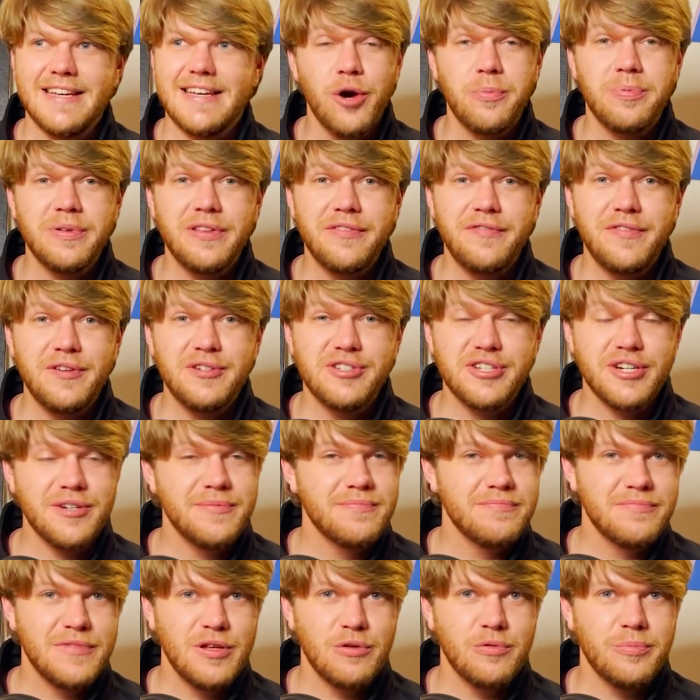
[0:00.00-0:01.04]
I hope in the
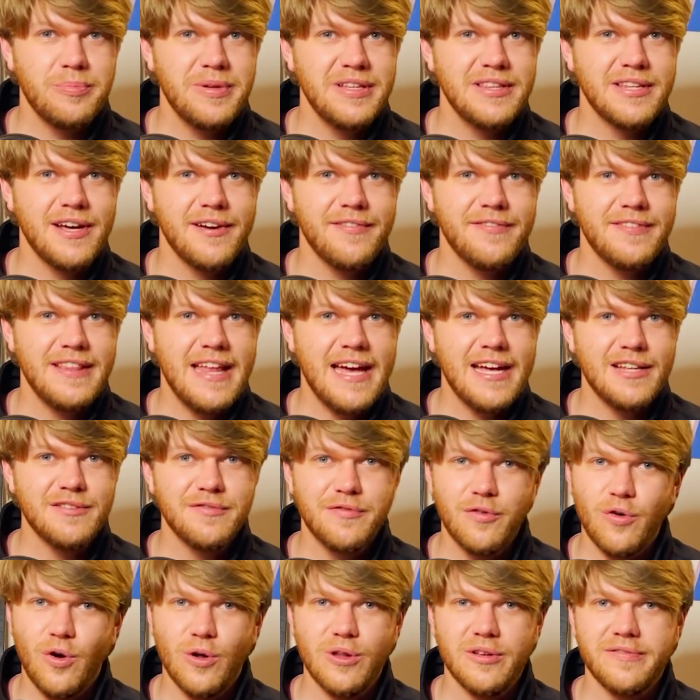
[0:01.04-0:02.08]
future there will be enough
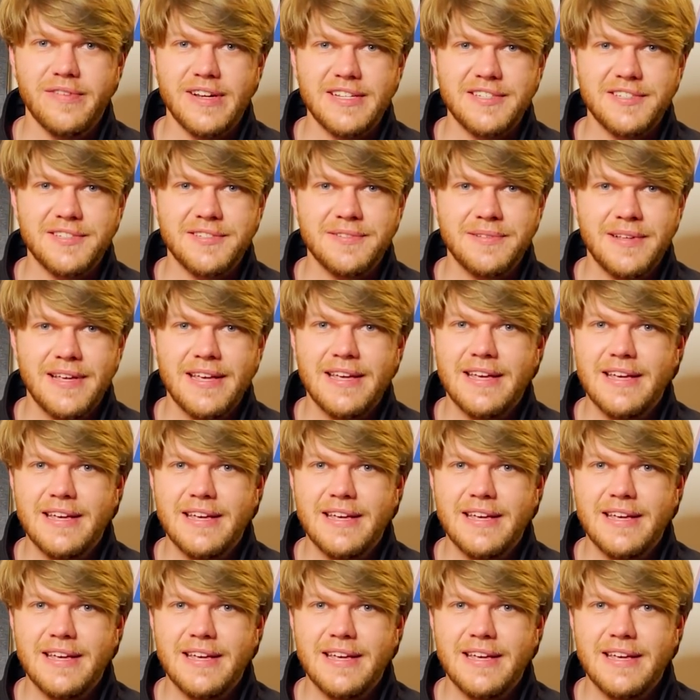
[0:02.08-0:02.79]
land for all of us.